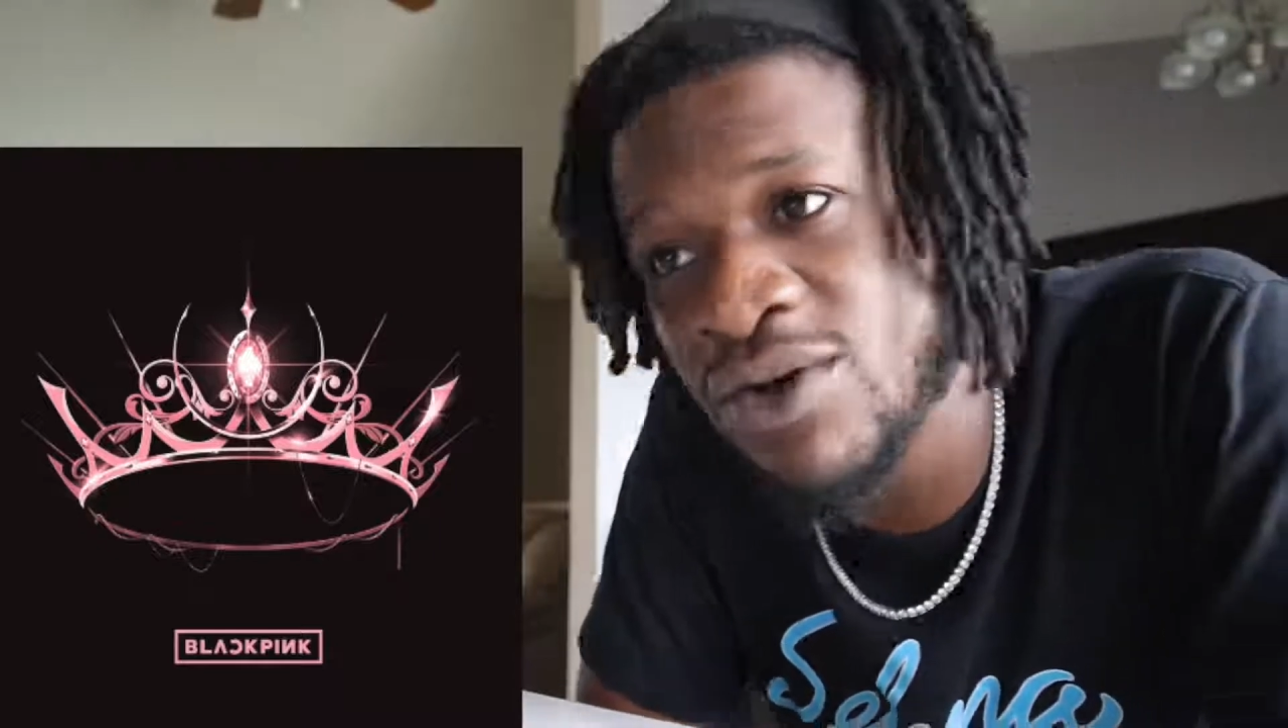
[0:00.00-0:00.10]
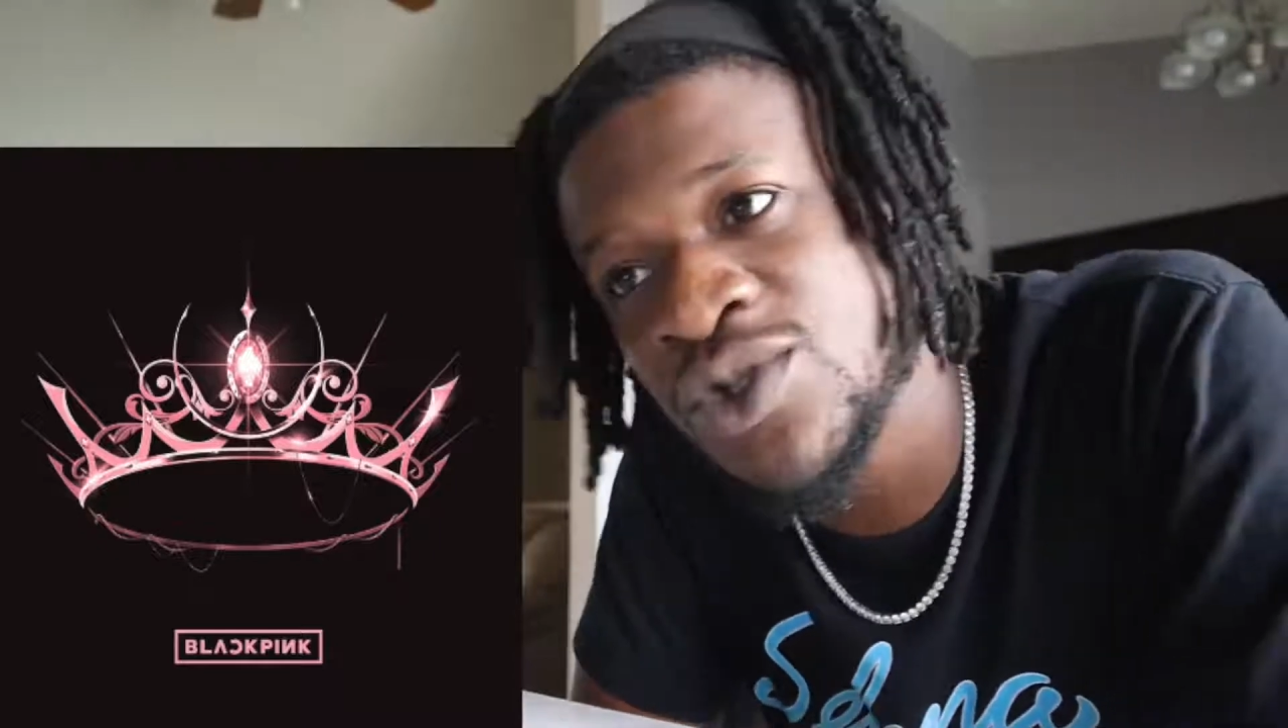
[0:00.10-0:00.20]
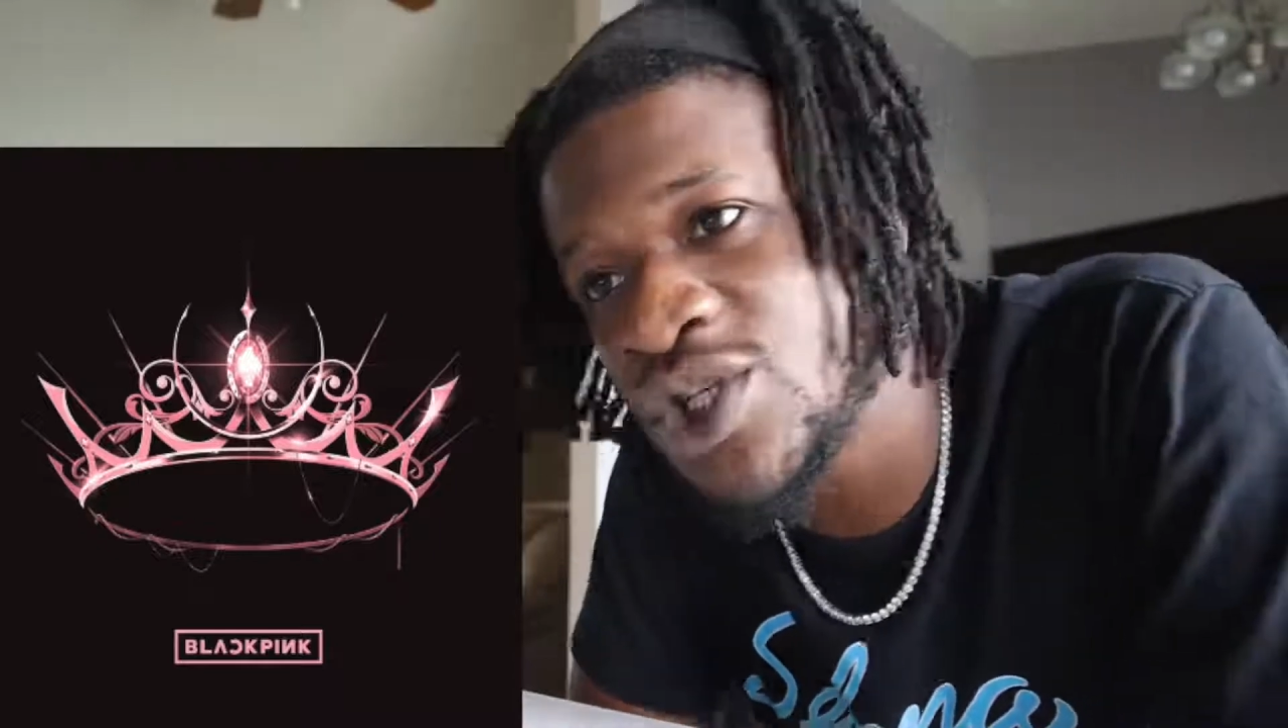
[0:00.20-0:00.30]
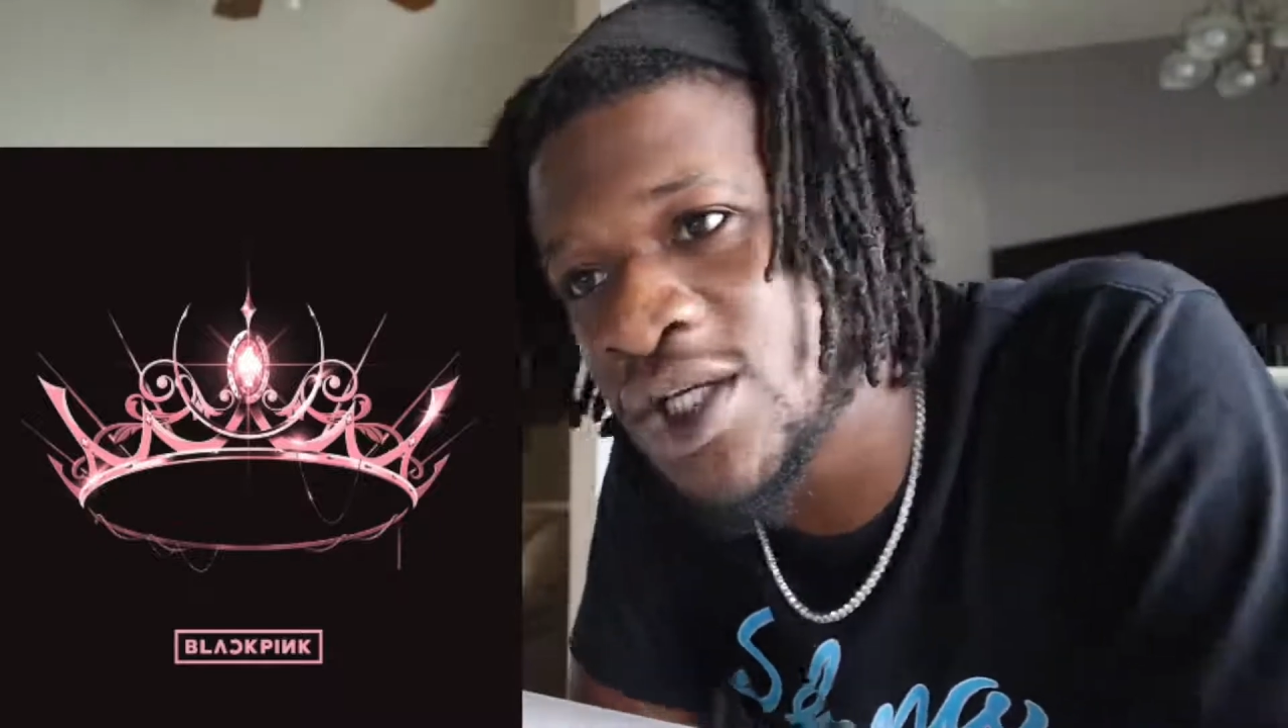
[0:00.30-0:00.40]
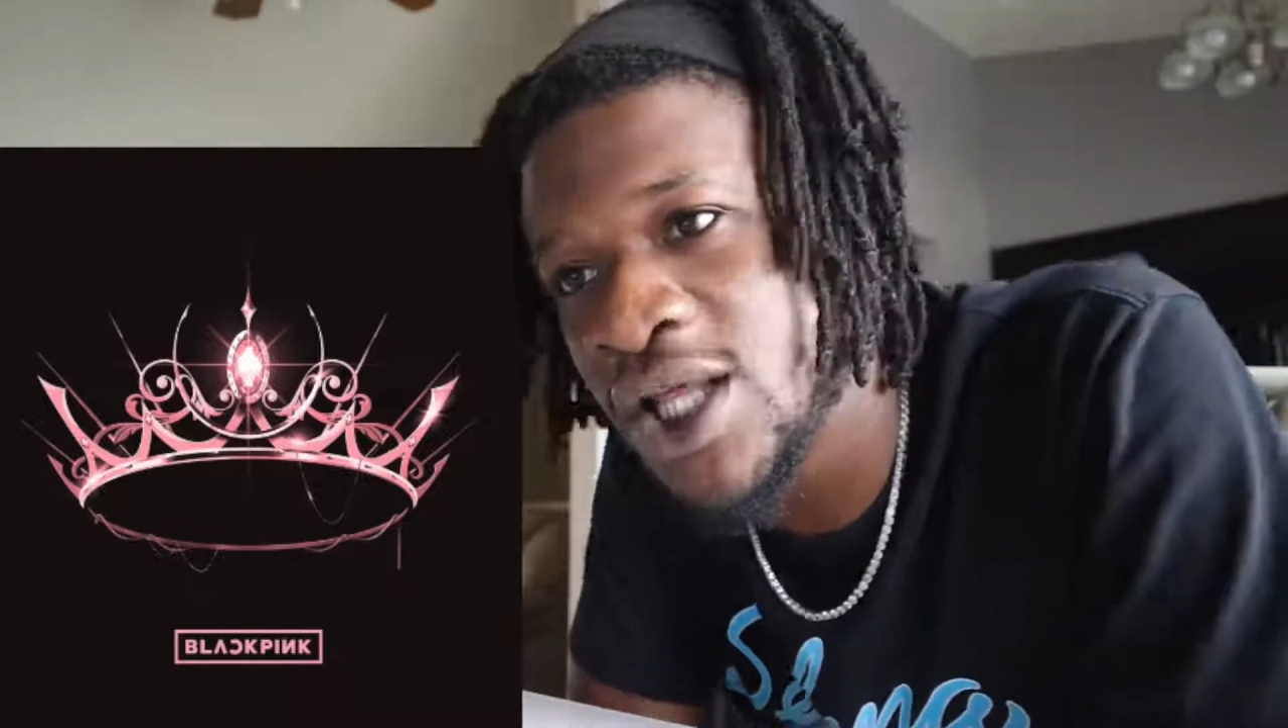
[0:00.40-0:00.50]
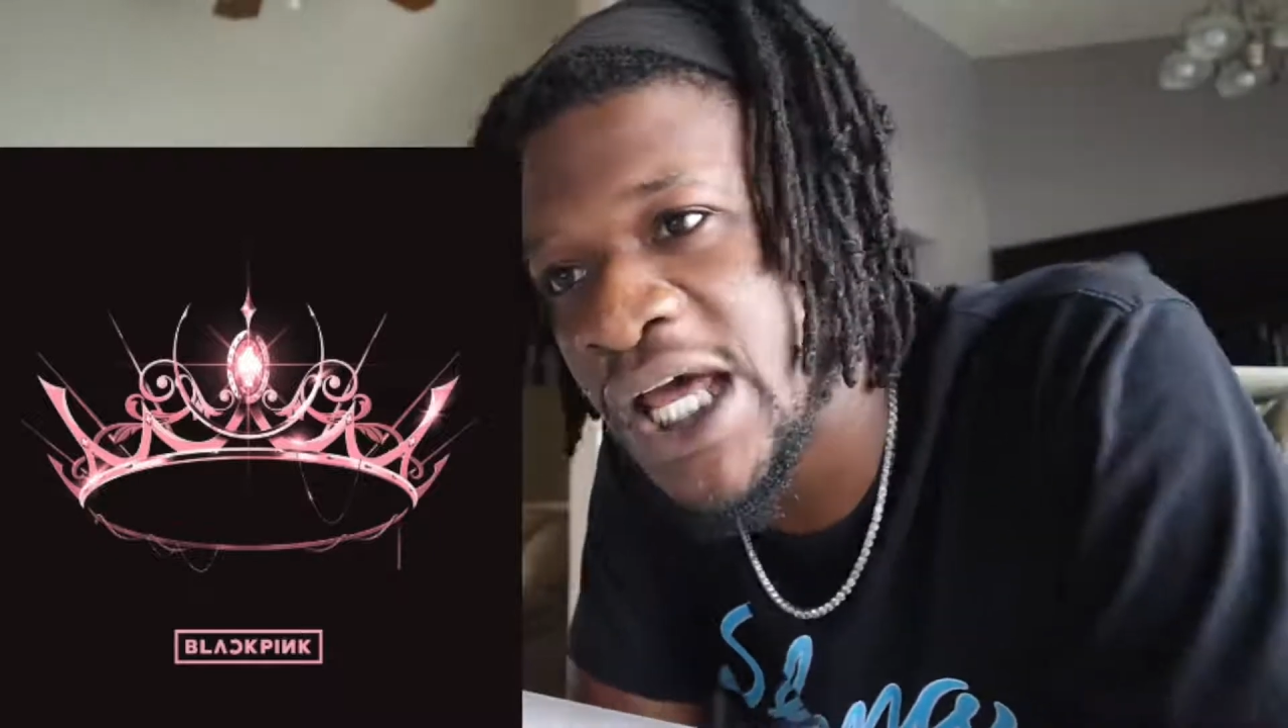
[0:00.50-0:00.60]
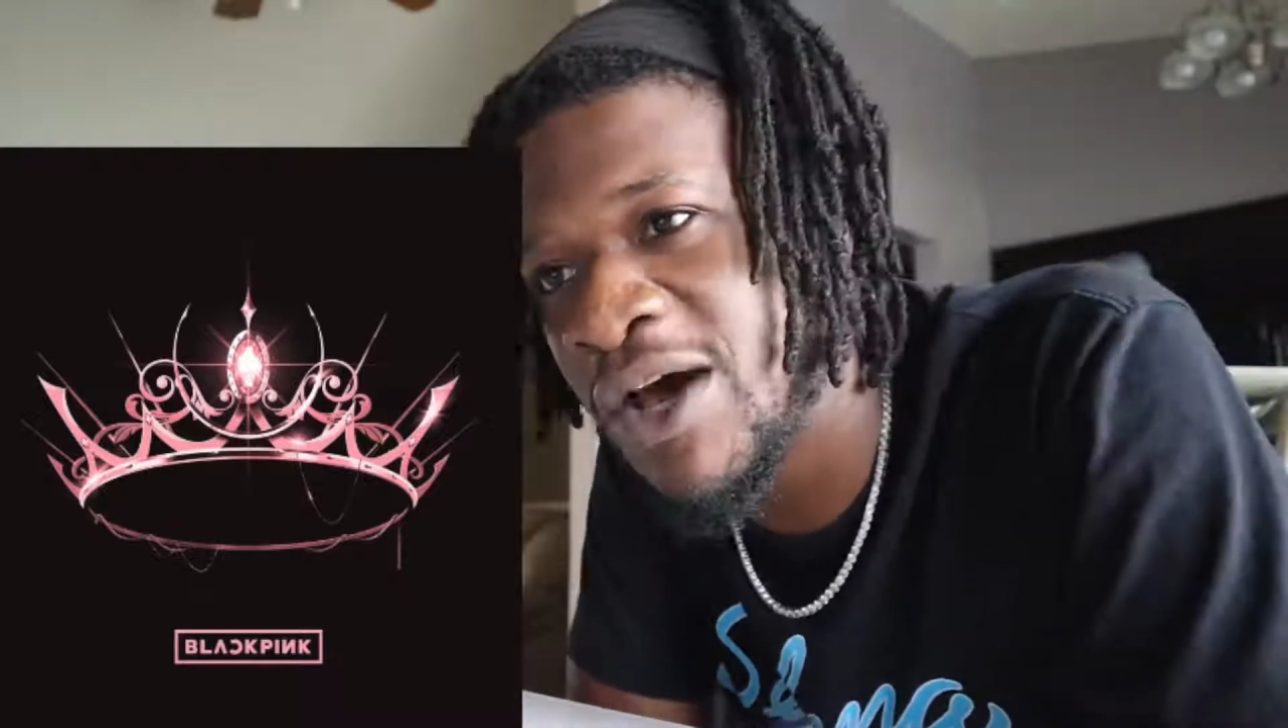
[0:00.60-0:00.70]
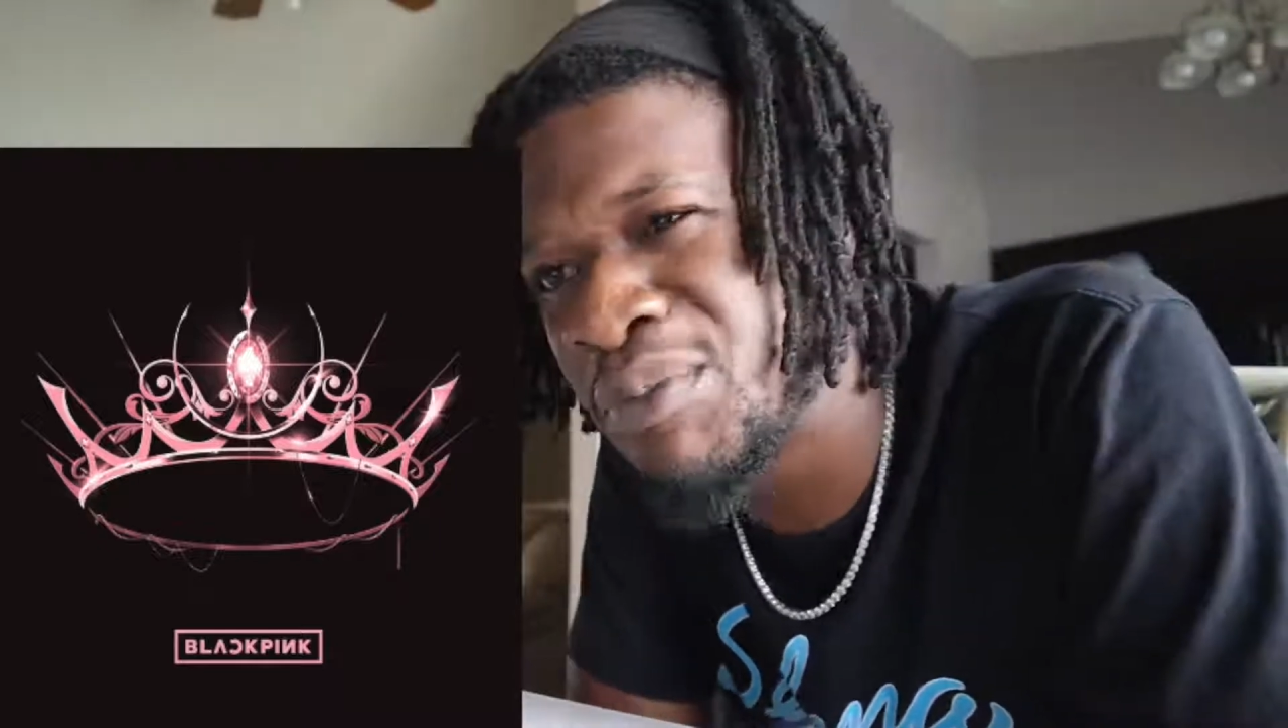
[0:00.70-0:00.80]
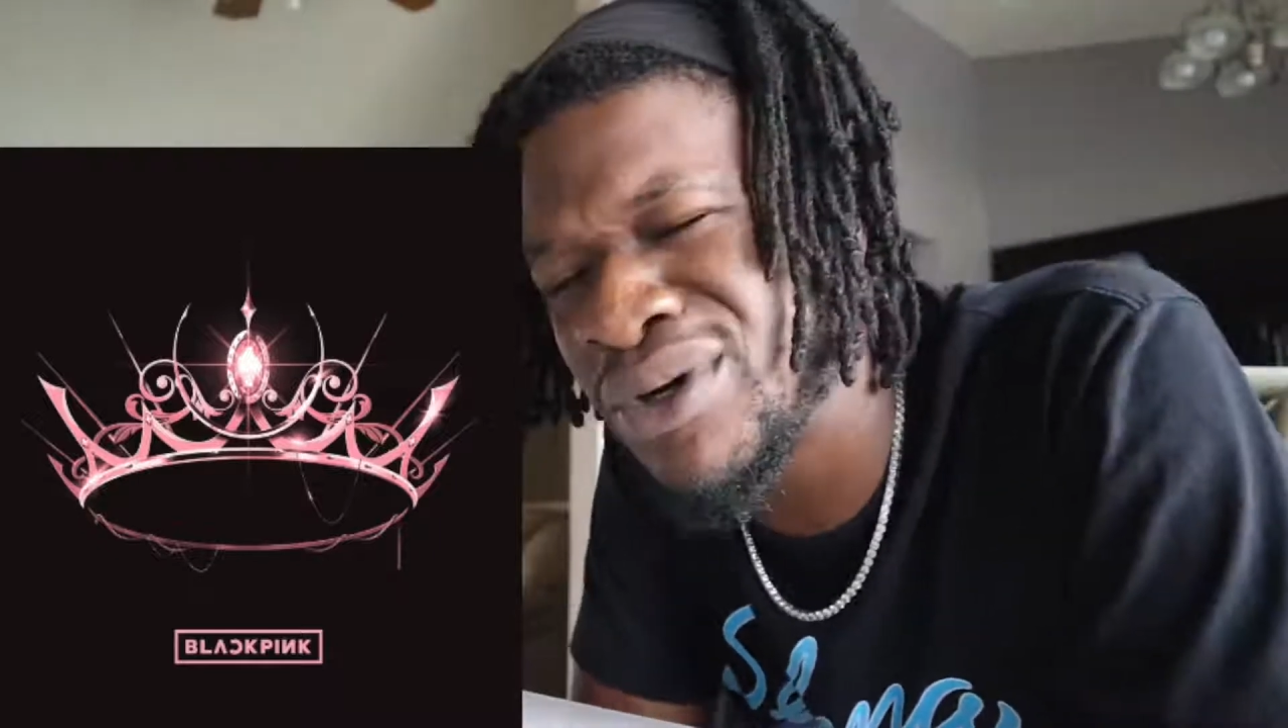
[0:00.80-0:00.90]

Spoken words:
go check that out.